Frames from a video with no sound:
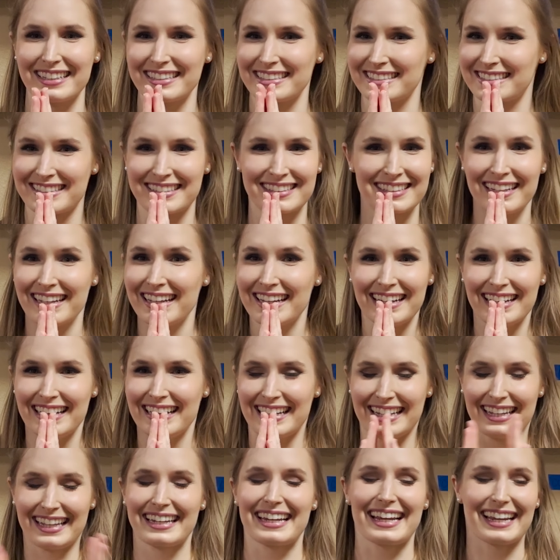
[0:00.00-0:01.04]
It's
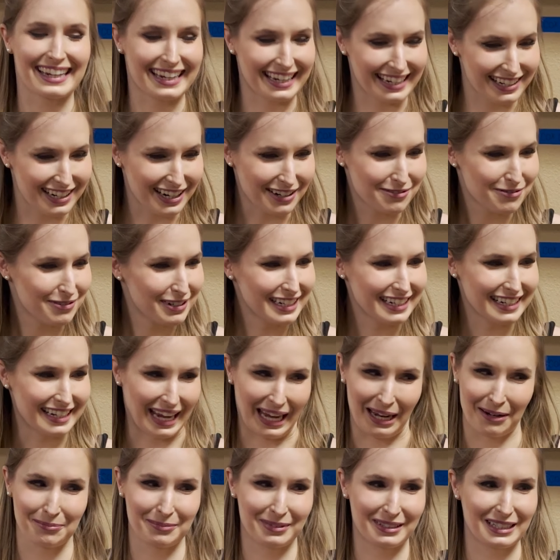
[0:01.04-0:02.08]
like I, I, really
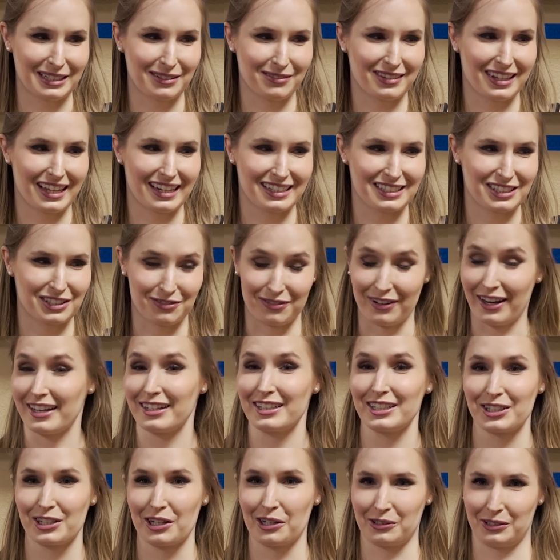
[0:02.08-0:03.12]
can't believe that it's
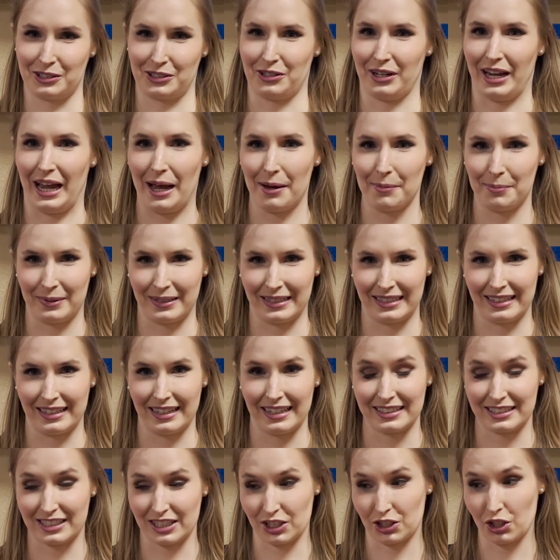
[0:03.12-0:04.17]
finally going to happen
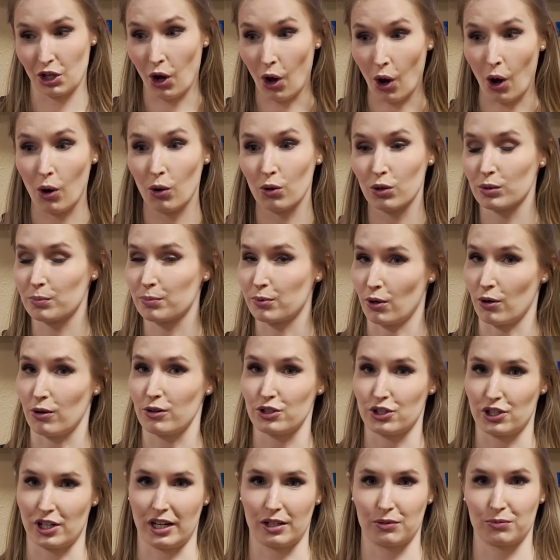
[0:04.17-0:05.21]
like this whole
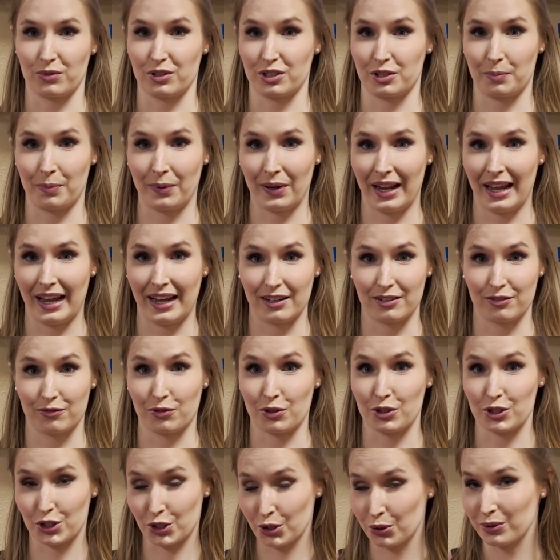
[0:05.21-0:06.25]
project was planned
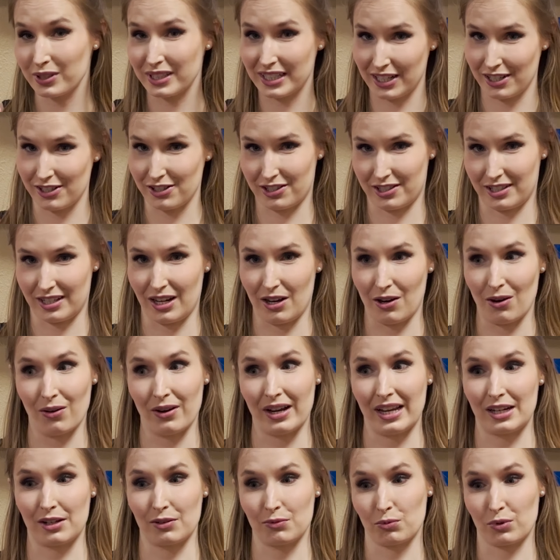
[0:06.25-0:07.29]
for two years now
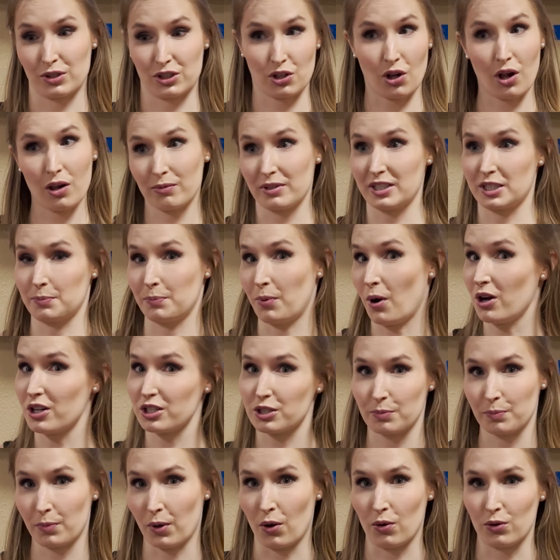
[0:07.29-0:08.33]
and it was always
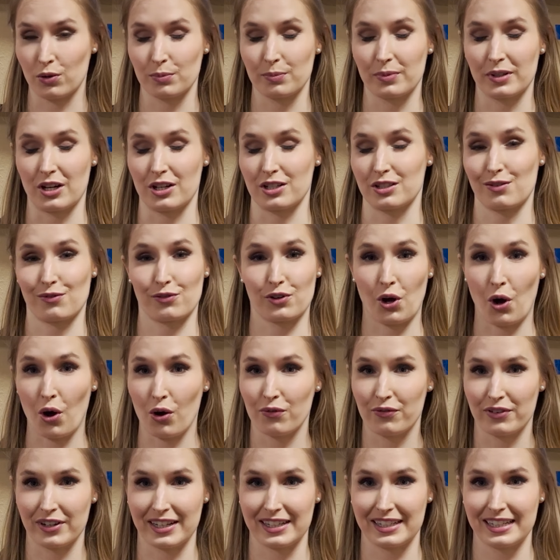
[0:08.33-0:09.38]
postponed because of
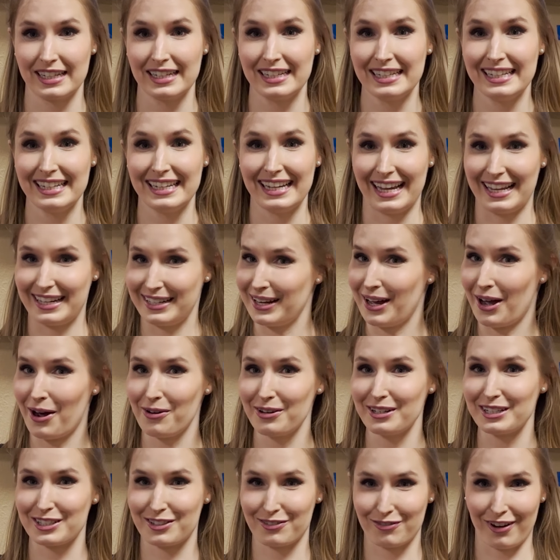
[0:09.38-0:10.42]
covid and
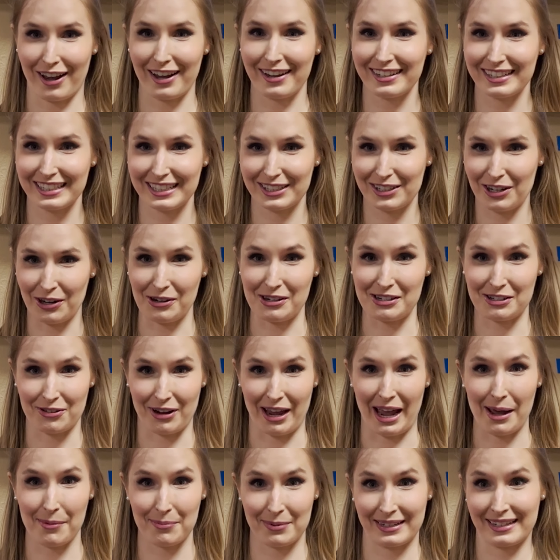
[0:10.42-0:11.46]
now it's finally going to
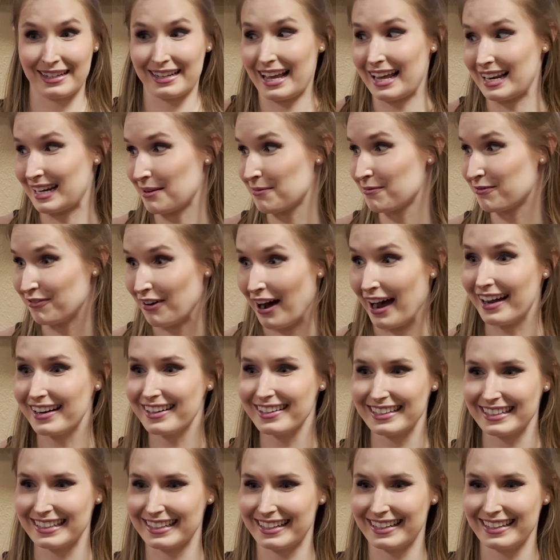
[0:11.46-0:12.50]
happen and i'm
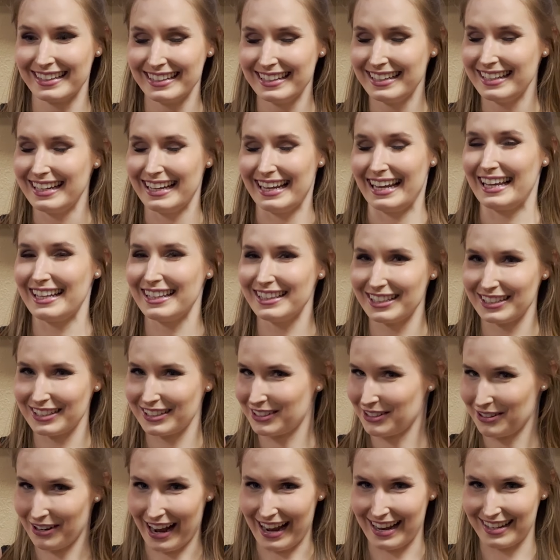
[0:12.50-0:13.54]
finally in
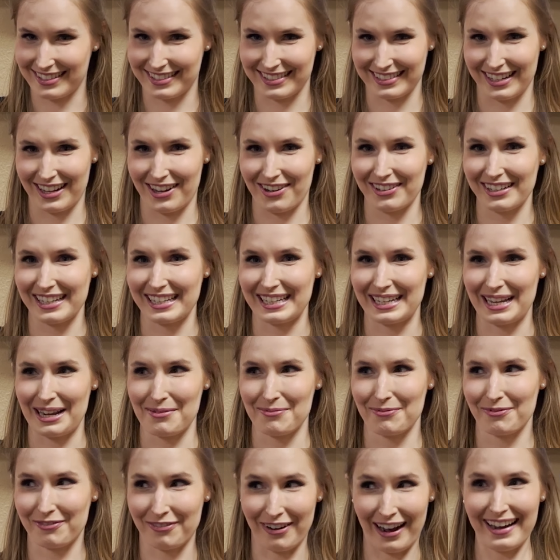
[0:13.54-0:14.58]
the us now and
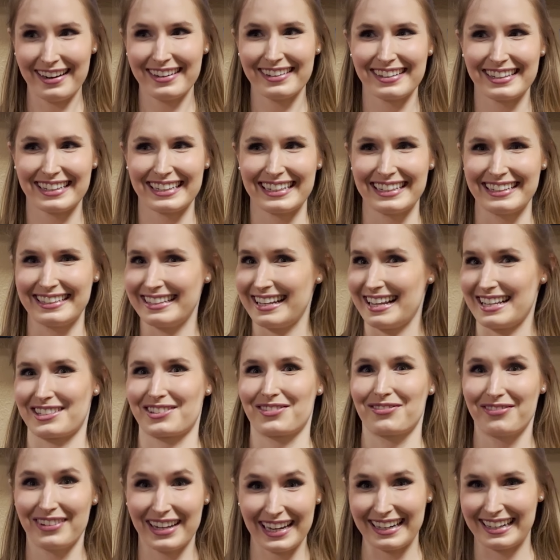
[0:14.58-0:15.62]
i'm finally in
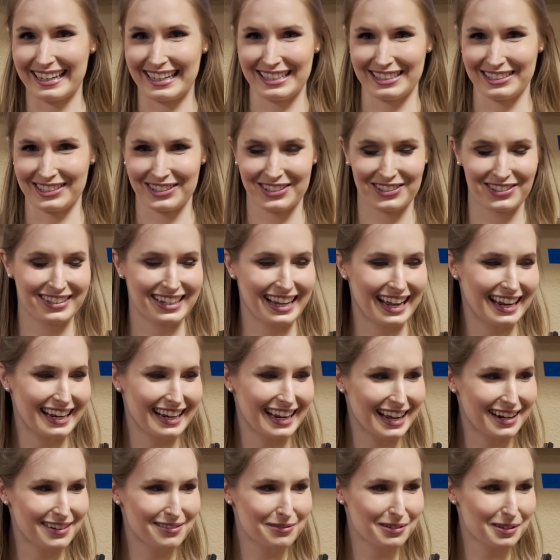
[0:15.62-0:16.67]
las vegas
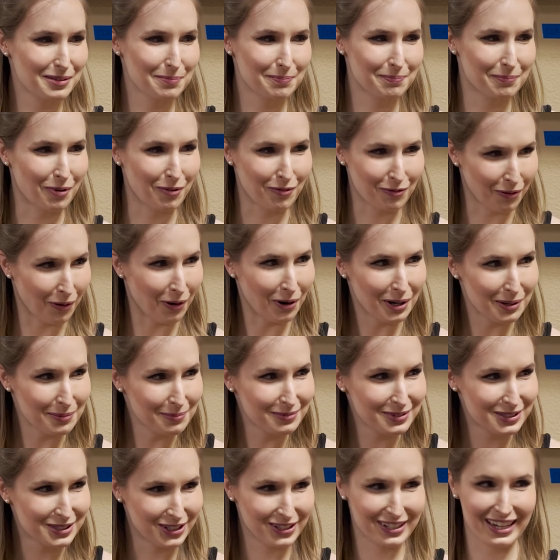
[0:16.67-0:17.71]
today and will
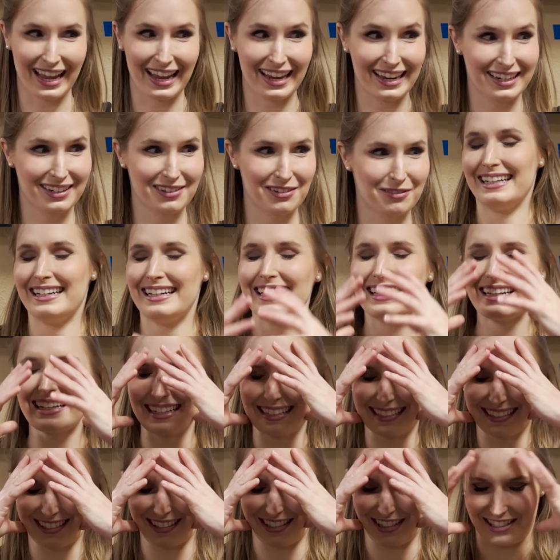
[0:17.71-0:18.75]
perform today
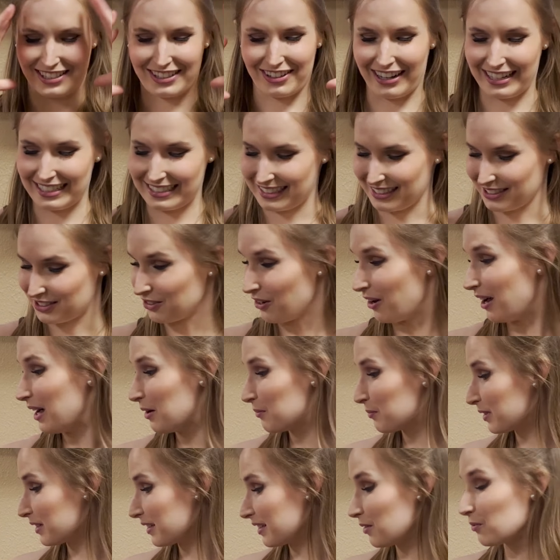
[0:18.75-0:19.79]
it's just crazy so i
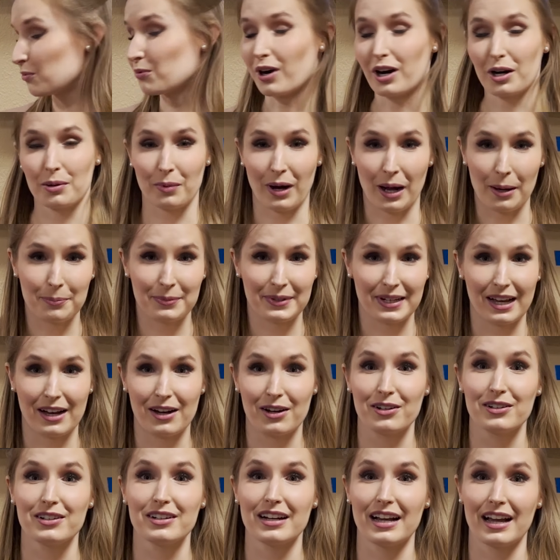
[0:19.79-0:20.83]
will warm up
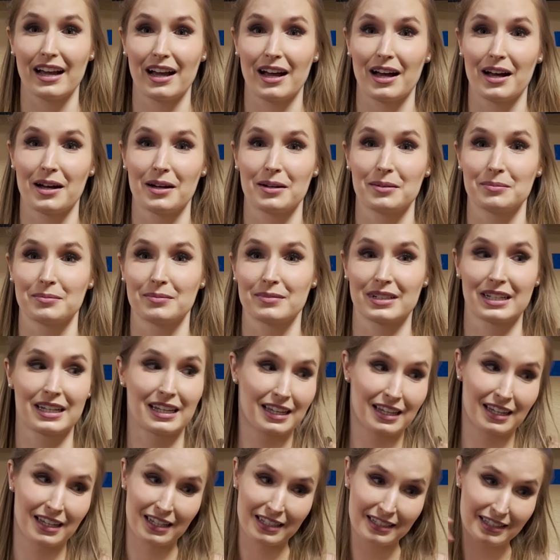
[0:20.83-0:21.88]
now um,
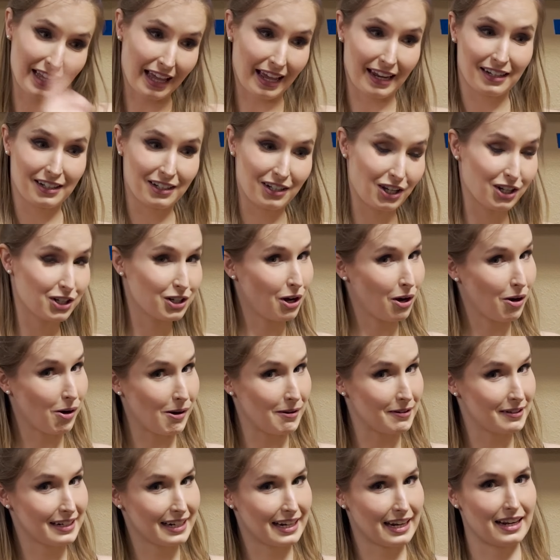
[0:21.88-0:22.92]
then go
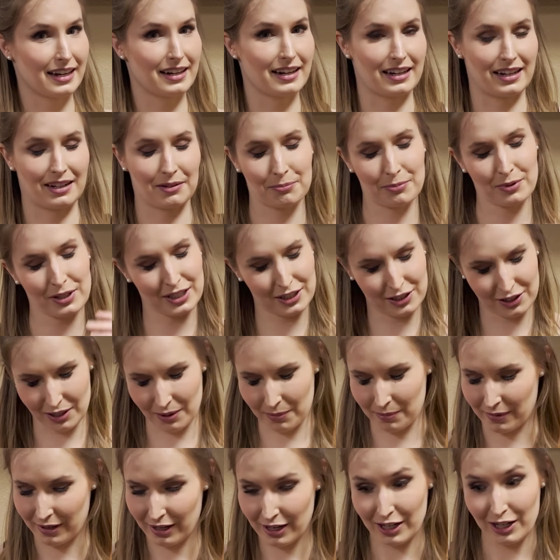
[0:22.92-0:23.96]
out again breathe
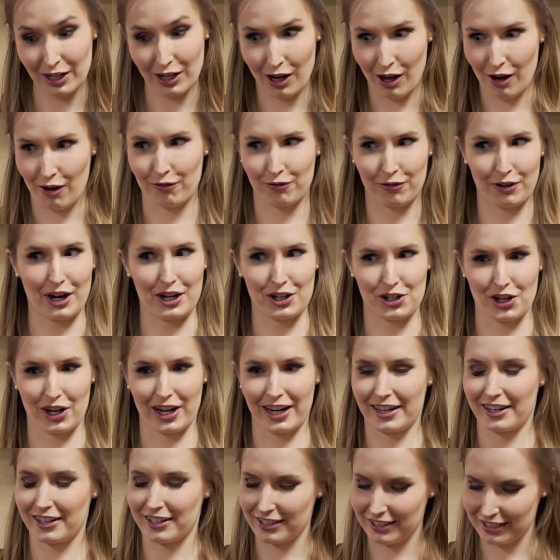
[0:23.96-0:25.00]
some fresh
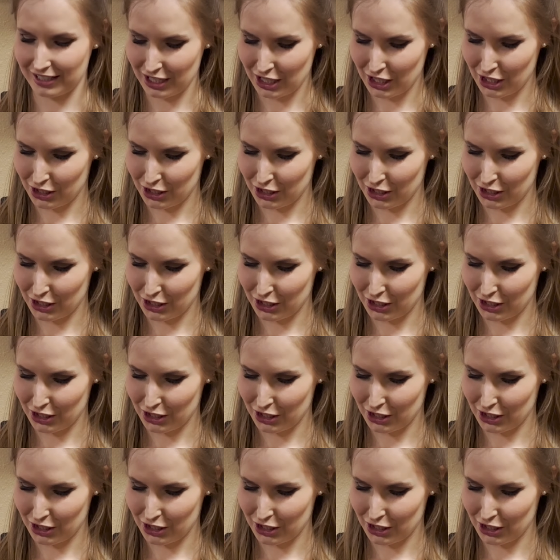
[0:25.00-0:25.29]
air